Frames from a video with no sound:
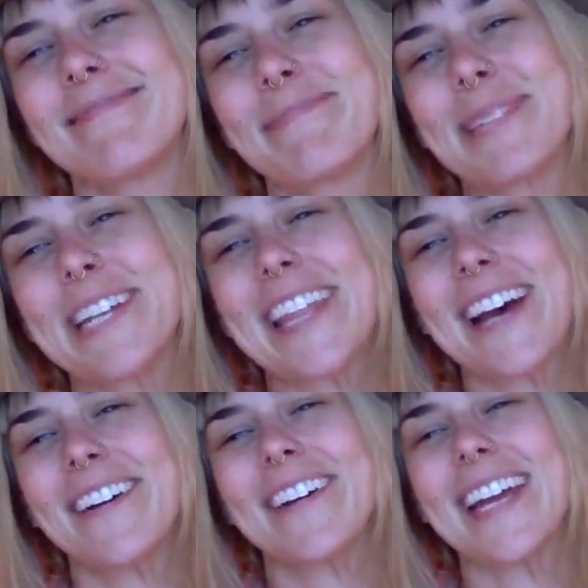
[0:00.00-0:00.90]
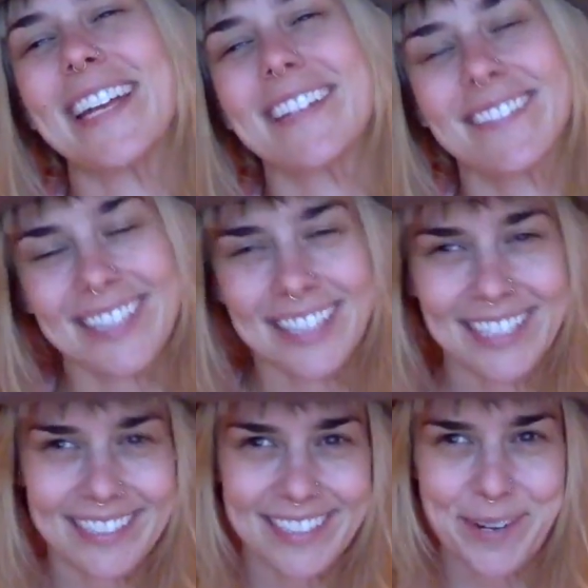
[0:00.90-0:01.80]
Breathe out and
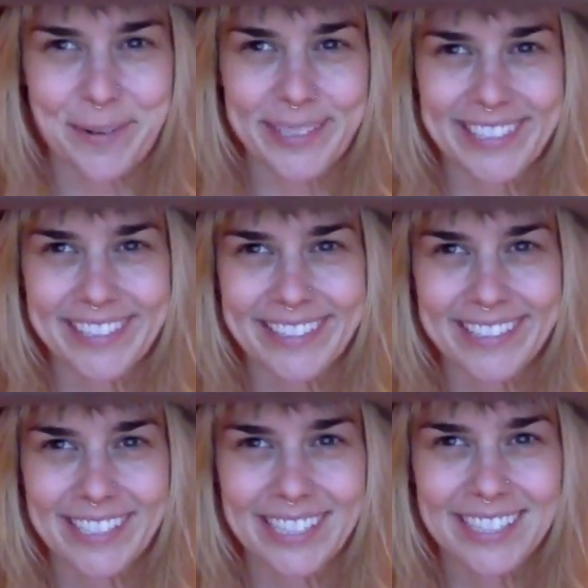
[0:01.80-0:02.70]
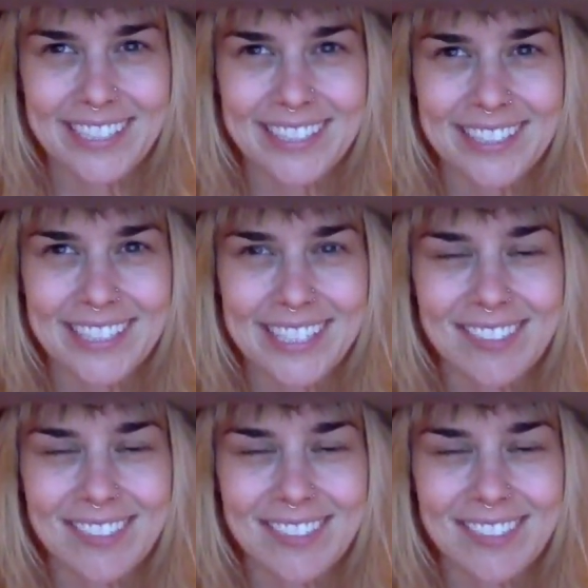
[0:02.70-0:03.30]
release your resistance.